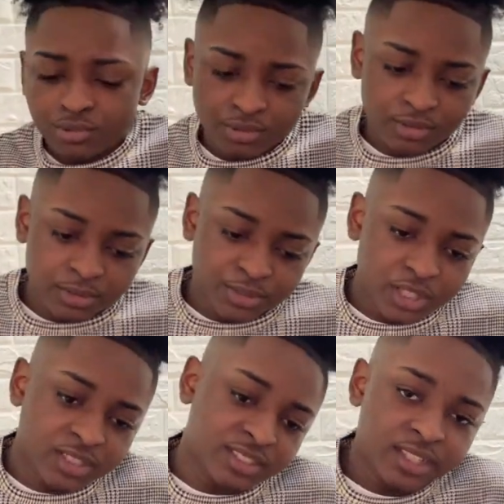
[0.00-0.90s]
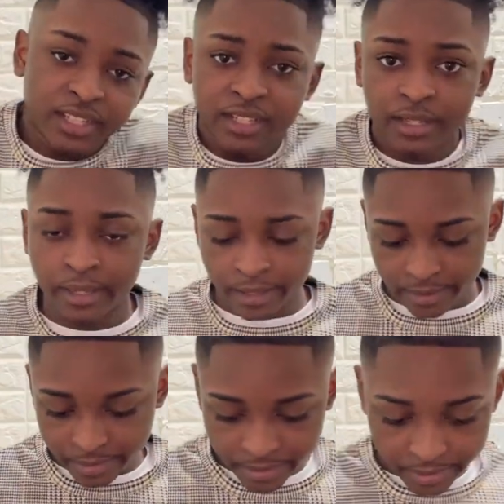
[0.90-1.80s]
you know what I'm trying to say?
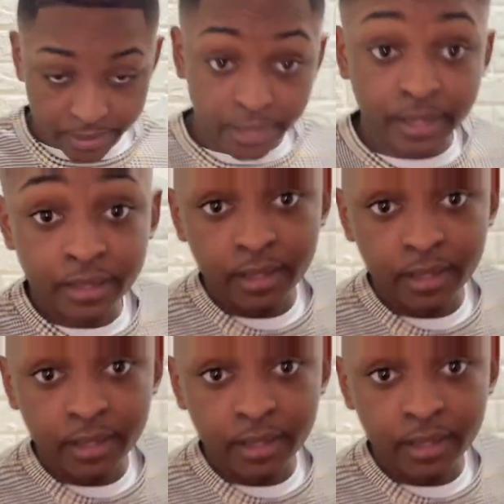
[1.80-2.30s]
And yeah,